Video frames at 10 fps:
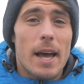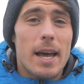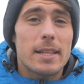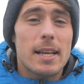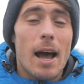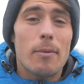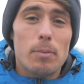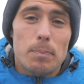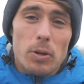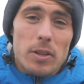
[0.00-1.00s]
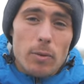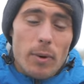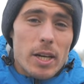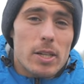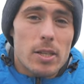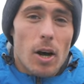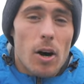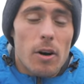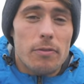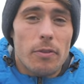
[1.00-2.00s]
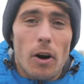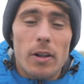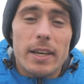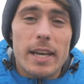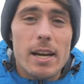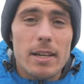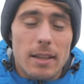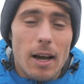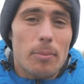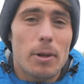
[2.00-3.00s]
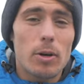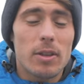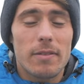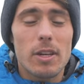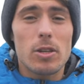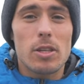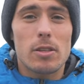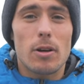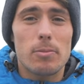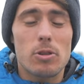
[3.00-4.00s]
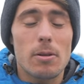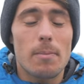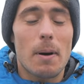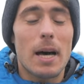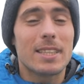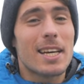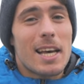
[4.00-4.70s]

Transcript: And I will put the winners of all the gear down below in the video description, but